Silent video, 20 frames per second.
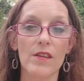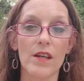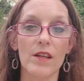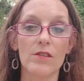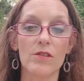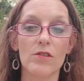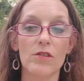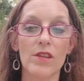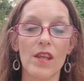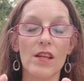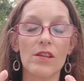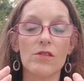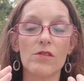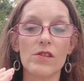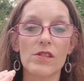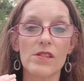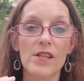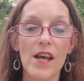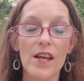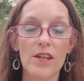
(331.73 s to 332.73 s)
and then you
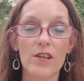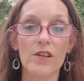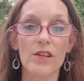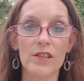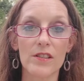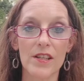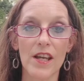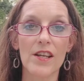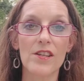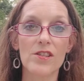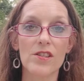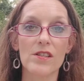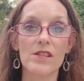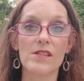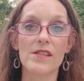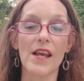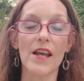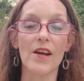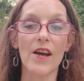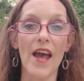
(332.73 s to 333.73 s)
set your intention to
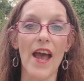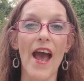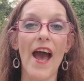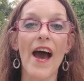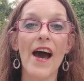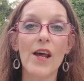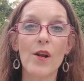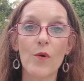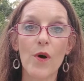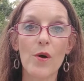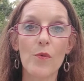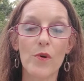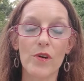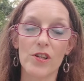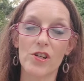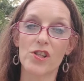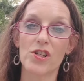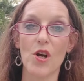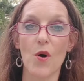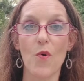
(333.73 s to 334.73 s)
say, okay, how do I want
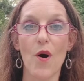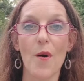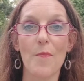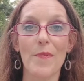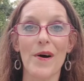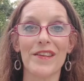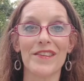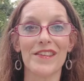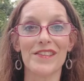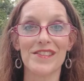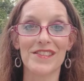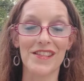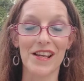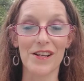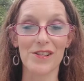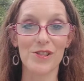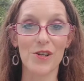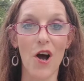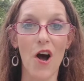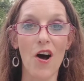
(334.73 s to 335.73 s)
to show up on this
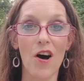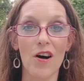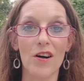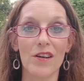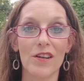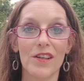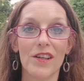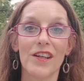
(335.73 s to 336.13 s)
next call?